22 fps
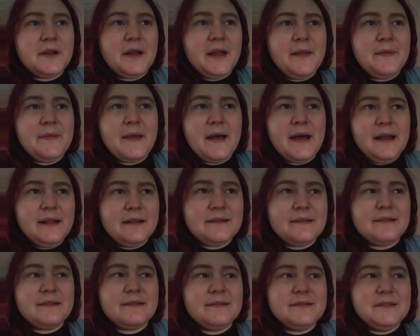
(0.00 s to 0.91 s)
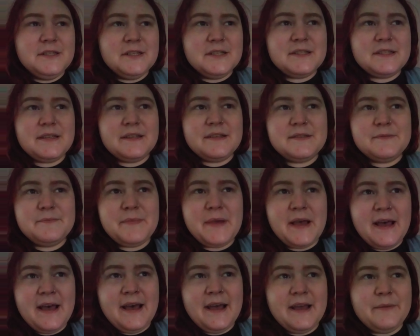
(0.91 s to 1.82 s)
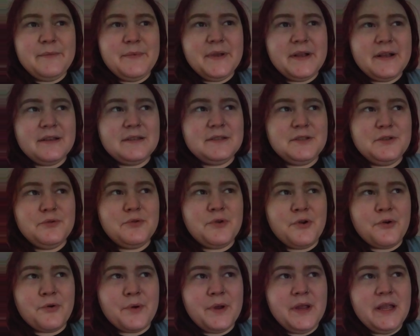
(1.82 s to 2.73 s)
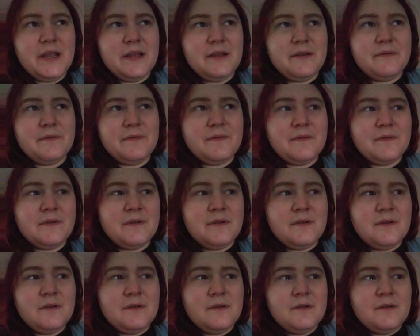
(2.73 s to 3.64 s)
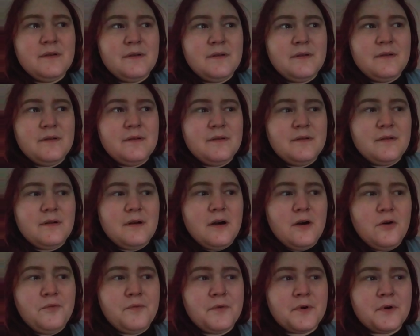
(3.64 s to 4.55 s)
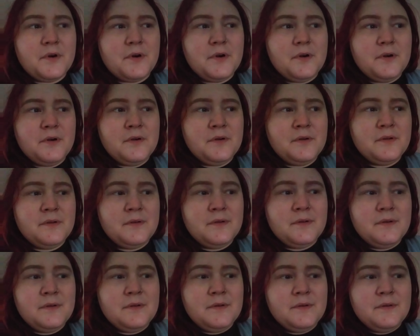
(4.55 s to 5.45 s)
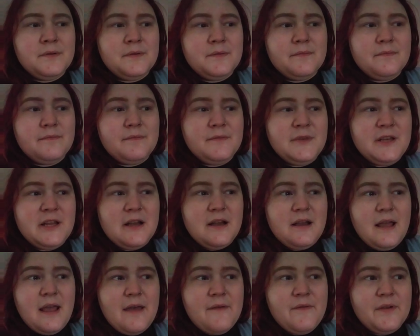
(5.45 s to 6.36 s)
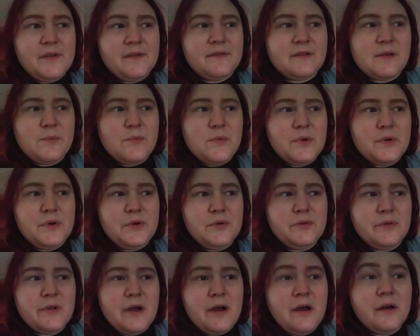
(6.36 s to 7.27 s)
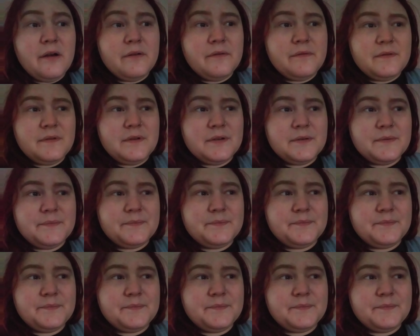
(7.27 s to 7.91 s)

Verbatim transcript: And that's just as bad because you grieve over not having someone you loved